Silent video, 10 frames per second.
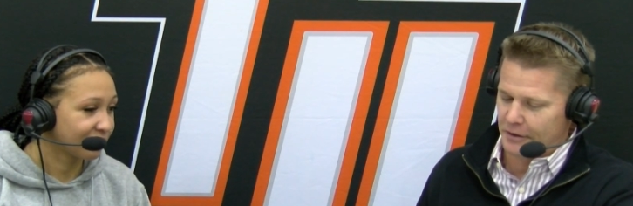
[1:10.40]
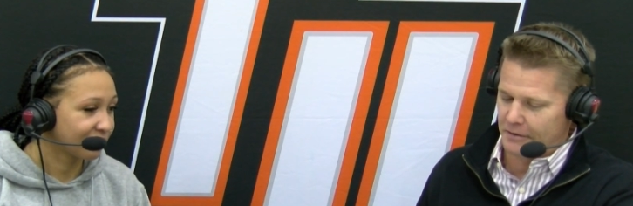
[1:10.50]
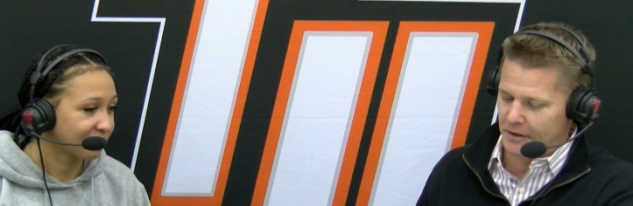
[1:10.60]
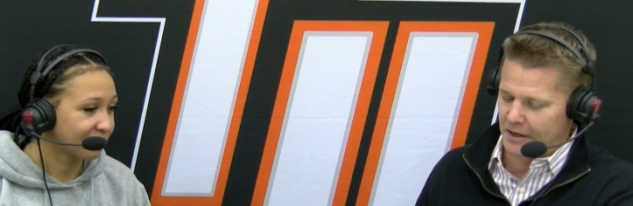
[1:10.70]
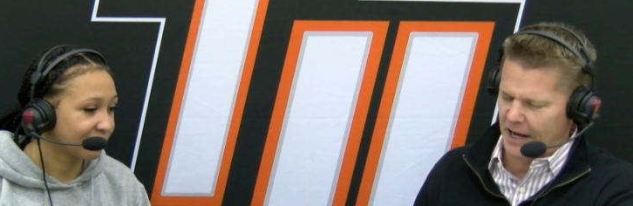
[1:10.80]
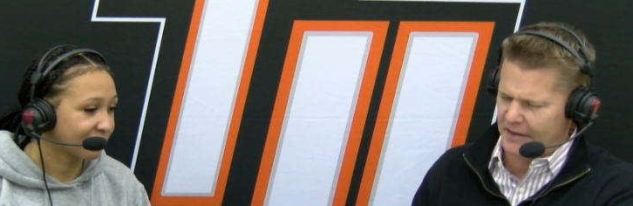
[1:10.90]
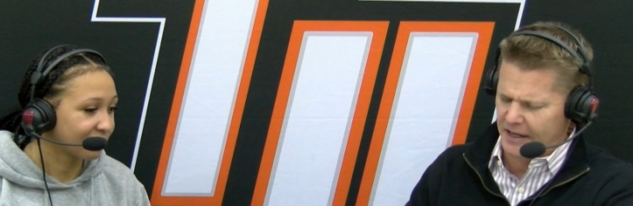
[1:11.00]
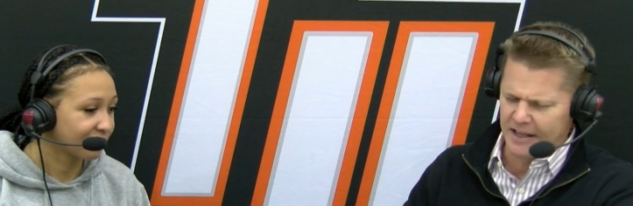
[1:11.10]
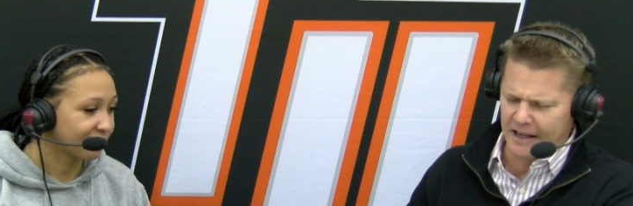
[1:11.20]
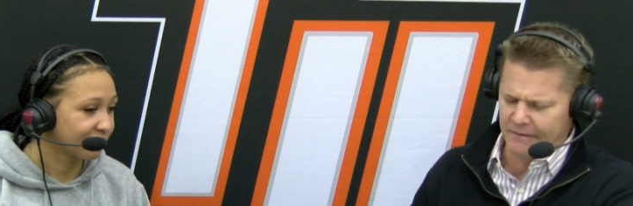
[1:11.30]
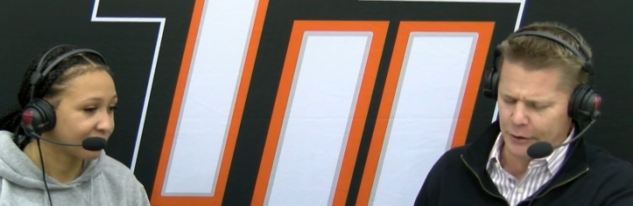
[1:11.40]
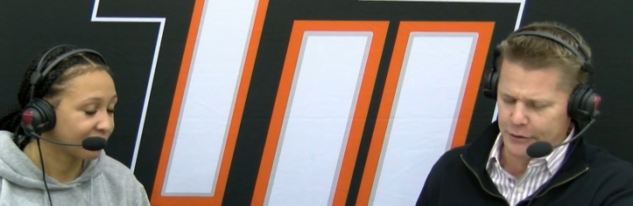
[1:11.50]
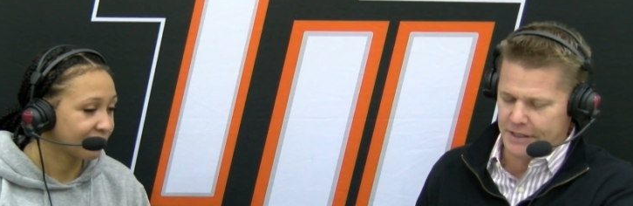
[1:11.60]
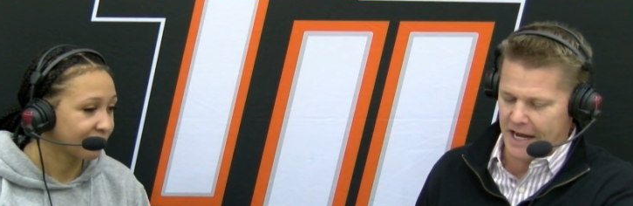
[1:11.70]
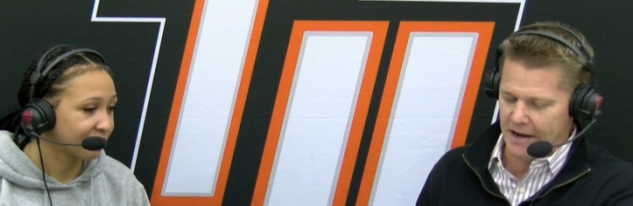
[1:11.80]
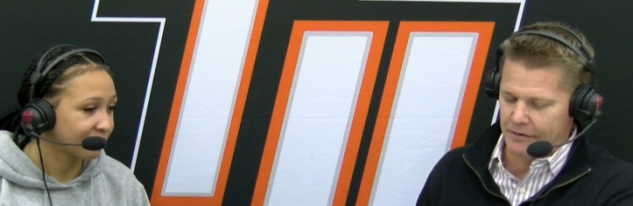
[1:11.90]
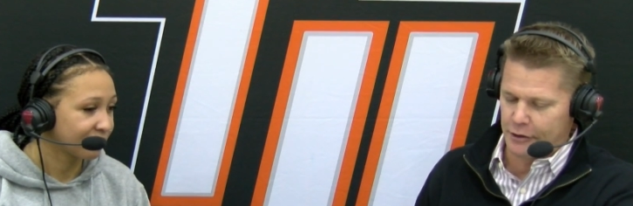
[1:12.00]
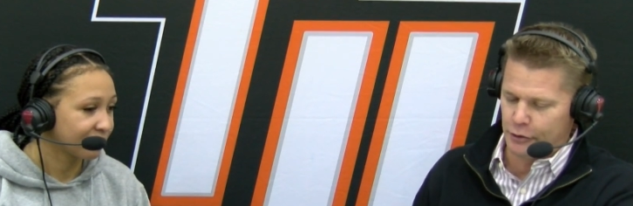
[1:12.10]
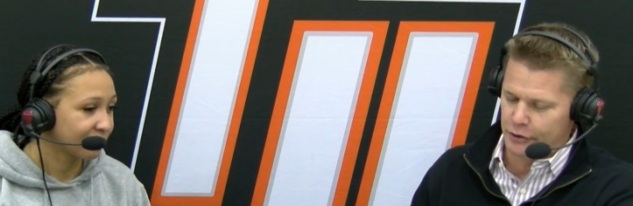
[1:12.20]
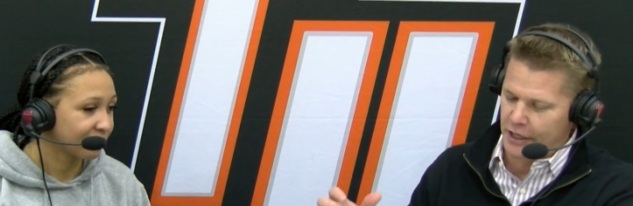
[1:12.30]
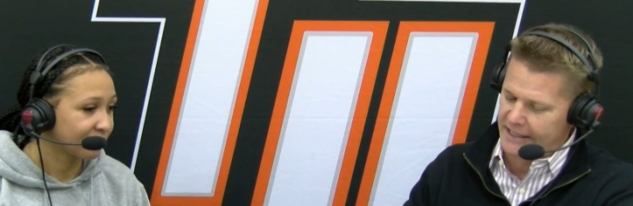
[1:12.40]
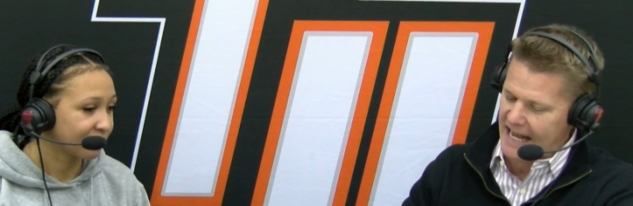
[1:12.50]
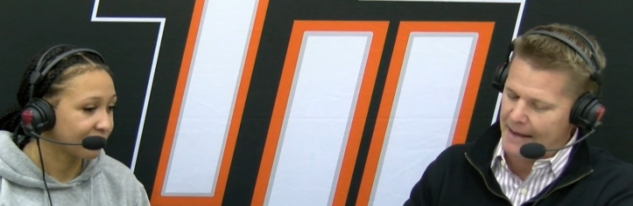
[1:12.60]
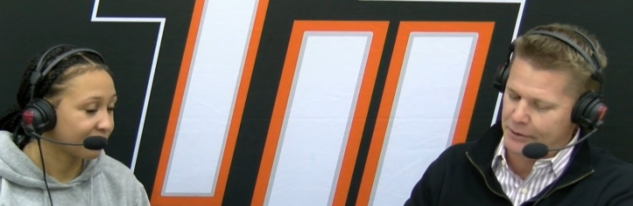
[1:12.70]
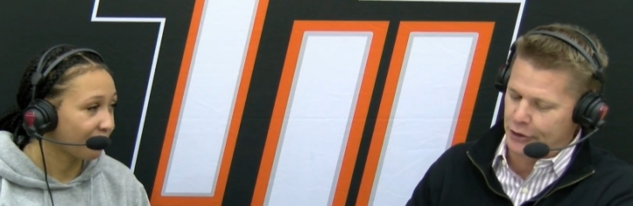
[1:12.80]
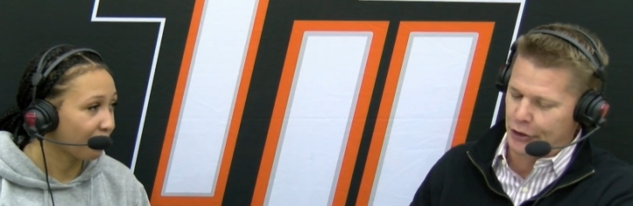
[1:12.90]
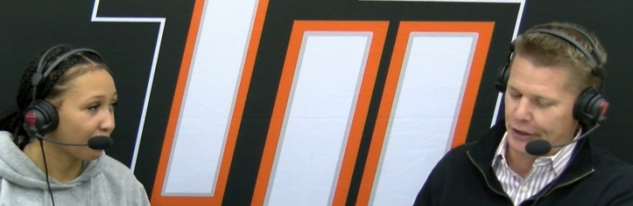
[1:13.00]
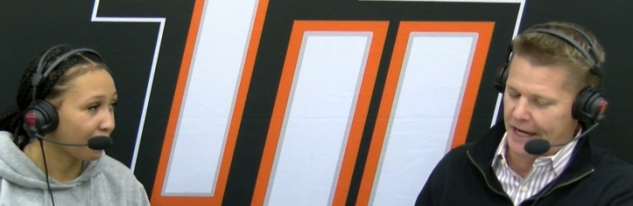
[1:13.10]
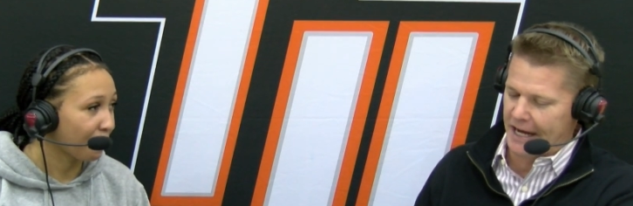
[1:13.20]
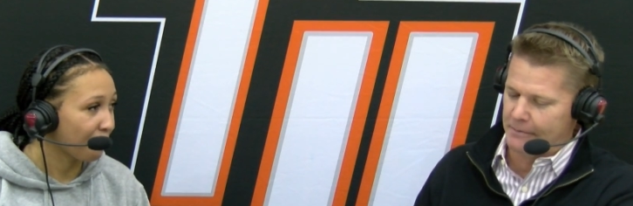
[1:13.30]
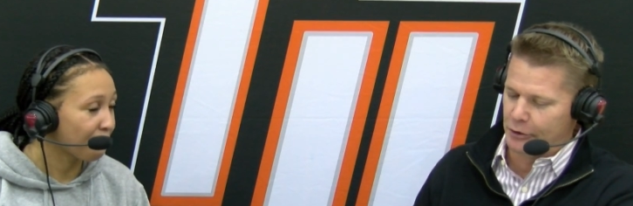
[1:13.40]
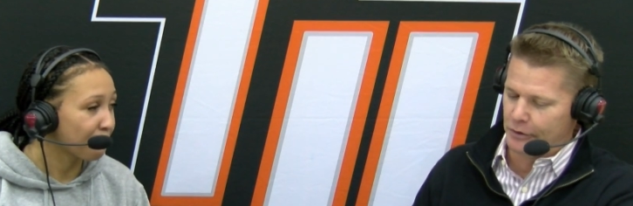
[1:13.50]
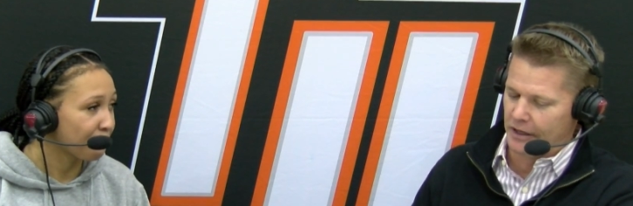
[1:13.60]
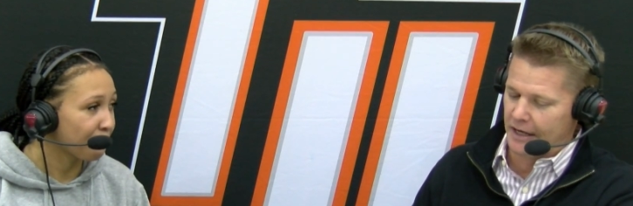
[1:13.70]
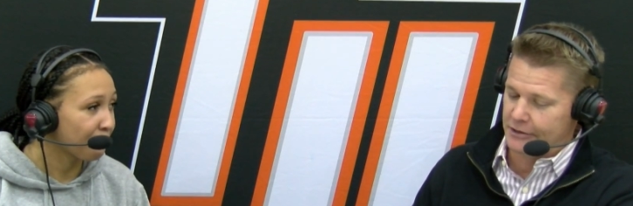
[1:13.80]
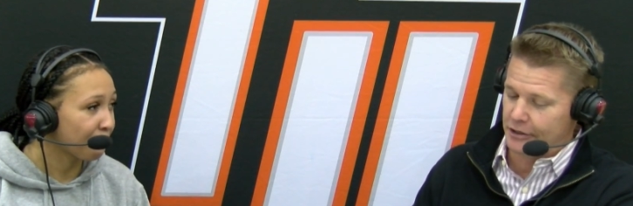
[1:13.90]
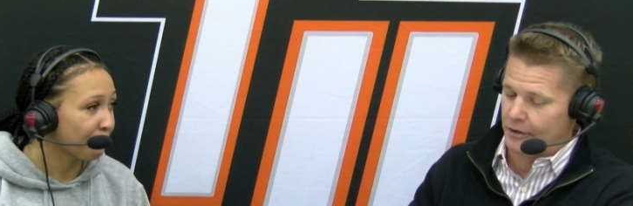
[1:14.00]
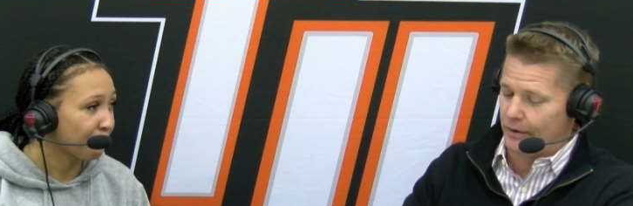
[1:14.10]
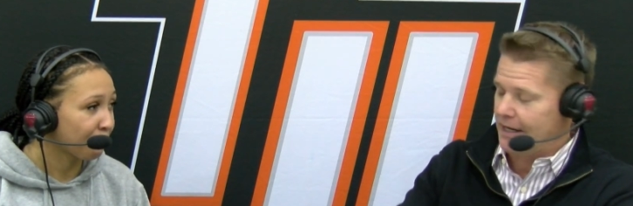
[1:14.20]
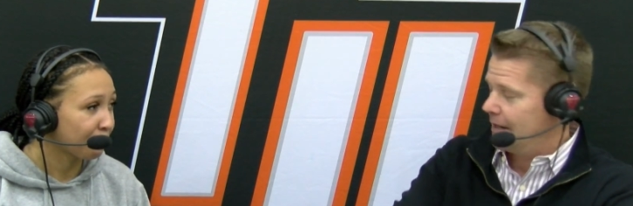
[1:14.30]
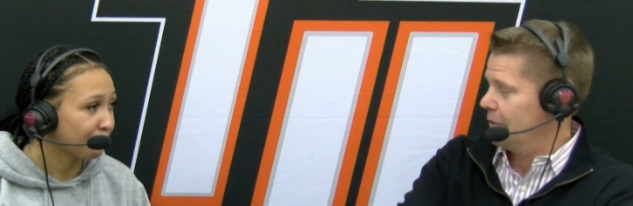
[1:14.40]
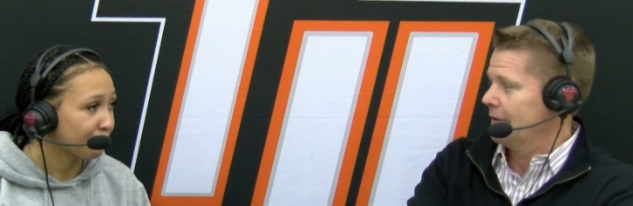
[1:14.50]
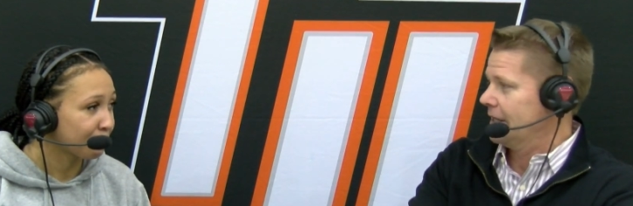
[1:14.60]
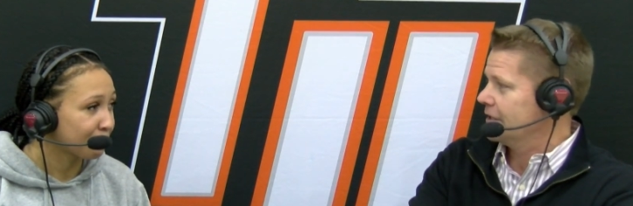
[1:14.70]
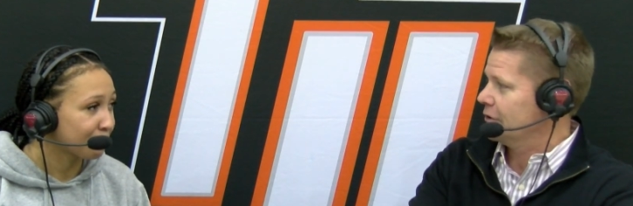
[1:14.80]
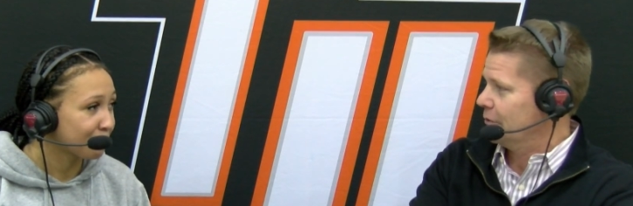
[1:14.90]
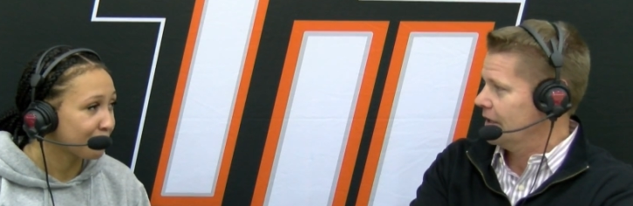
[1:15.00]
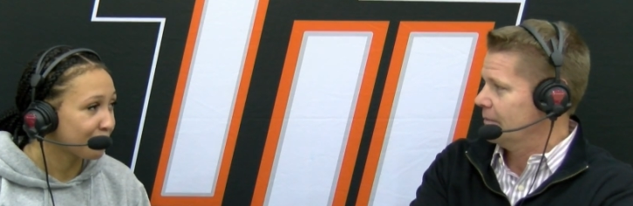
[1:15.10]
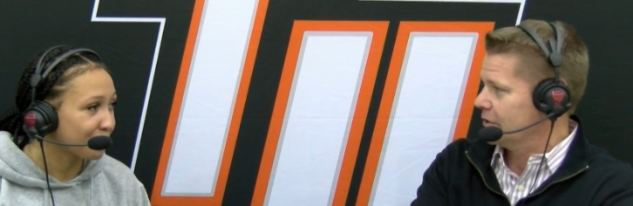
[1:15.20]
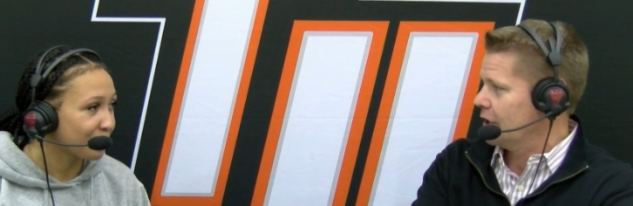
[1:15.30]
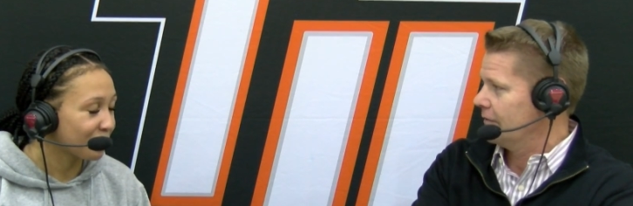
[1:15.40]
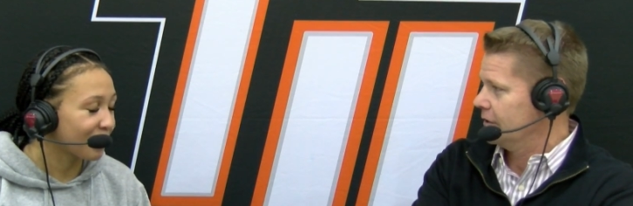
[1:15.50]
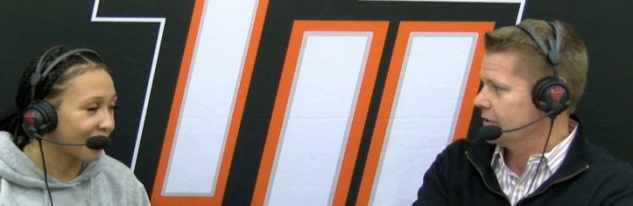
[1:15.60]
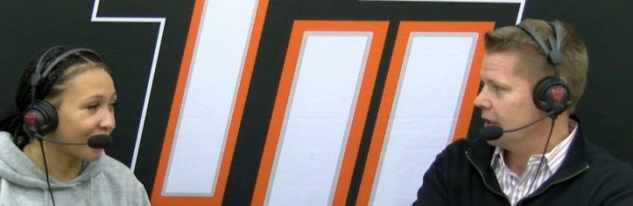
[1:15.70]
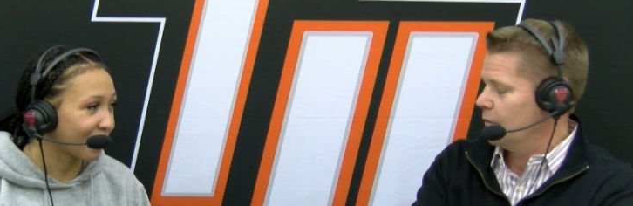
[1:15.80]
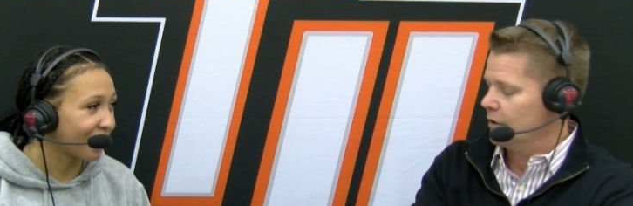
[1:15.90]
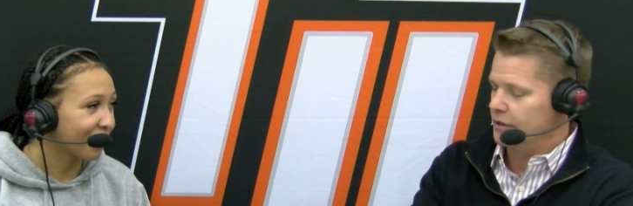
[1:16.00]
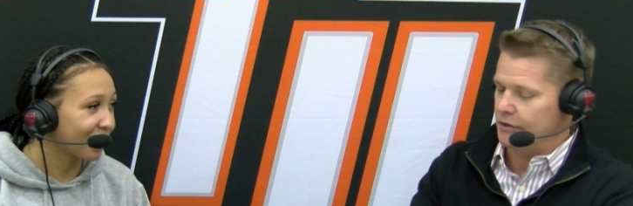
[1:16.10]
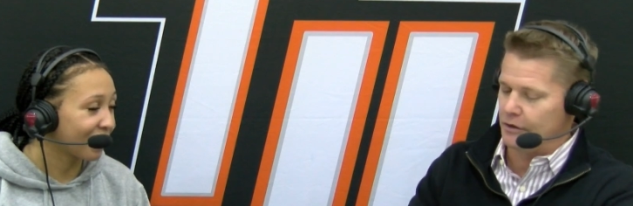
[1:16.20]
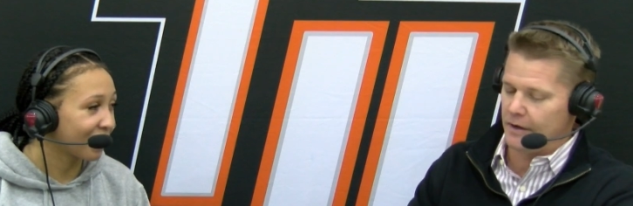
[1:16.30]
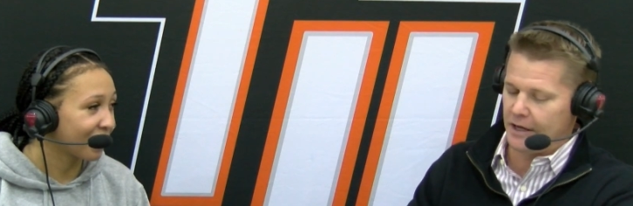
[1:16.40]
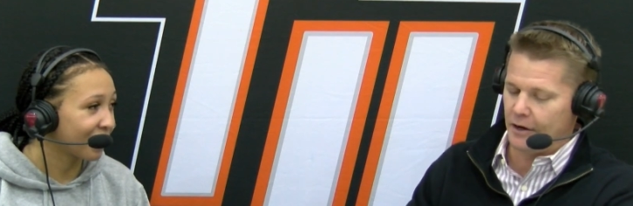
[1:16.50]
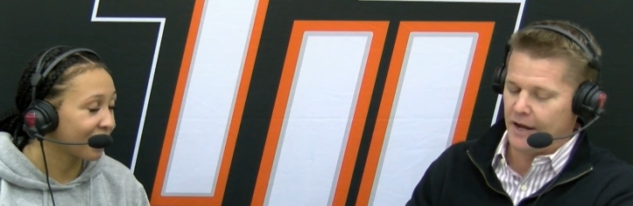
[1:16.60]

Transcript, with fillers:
Speaker 1: uh, I think in that first half, and you adapted your game. You realized, you know what, I can probably get to the rim as often as yeah. I wanted to. You know,